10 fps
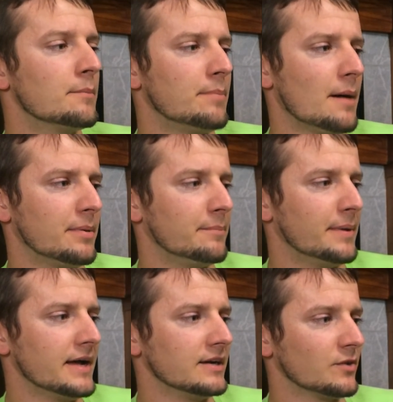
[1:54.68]
Papa
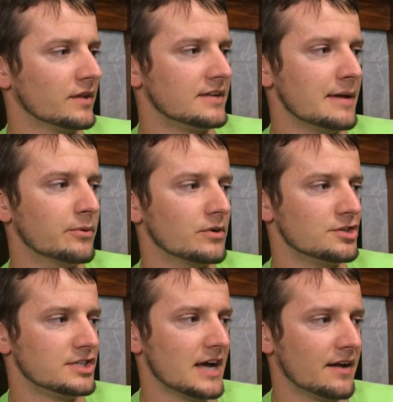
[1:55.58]
banged on the table and
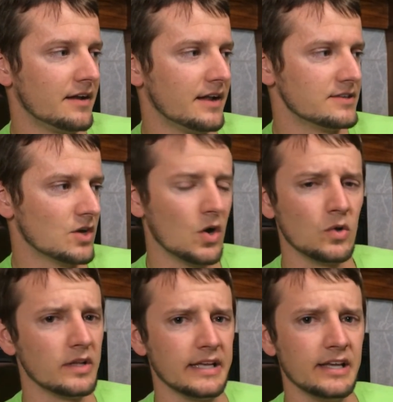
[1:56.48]
shouted as
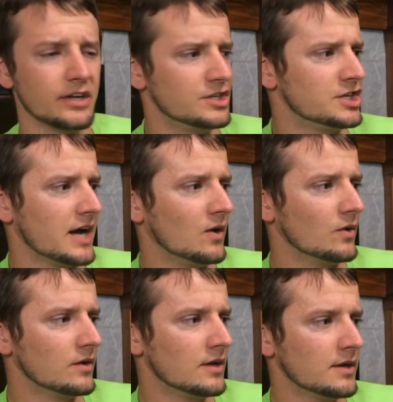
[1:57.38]
only he could shout,
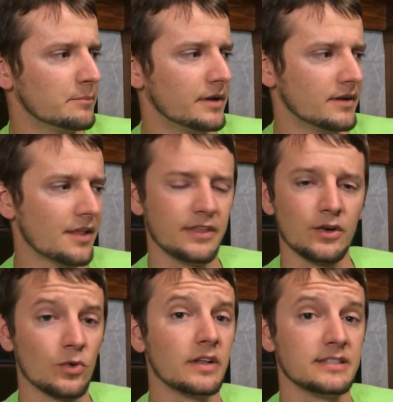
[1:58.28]
but nothing
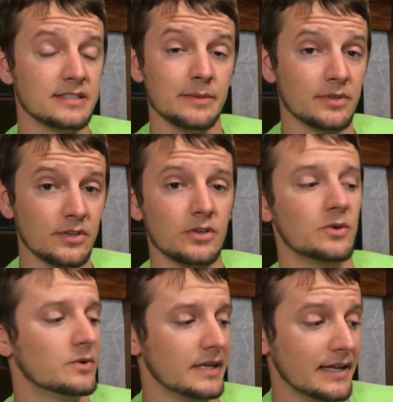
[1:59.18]
really seemed to do
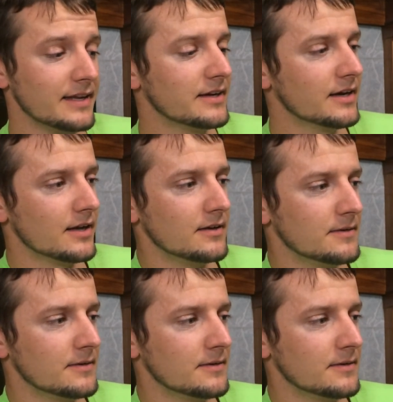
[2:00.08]
any good.